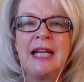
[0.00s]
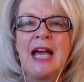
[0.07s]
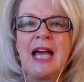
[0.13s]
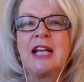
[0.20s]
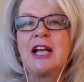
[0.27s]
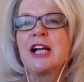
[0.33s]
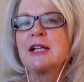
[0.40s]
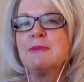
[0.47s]

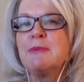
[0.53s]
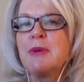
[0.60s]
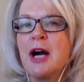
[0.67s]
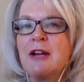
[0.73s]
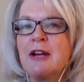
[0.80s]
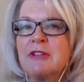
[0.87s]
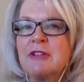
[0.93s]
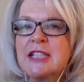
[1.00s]
and I
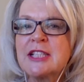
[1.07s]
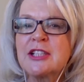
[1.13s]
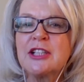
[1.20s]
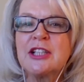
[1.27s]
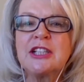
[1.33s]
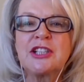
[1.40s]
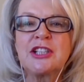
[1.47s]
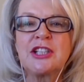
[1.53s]
combine
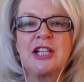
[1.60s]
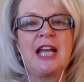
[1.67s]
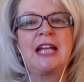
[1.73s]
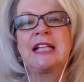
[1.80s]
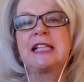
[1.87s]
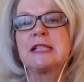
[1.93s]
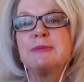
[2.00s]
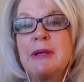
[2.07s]
research and
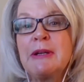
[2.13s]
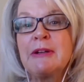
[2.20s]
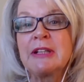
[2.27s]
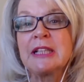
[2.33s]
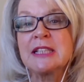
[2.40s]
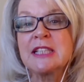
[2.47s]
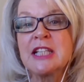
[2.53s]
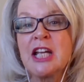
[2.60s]

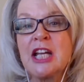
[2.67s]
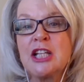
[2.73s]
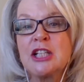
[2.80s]
experience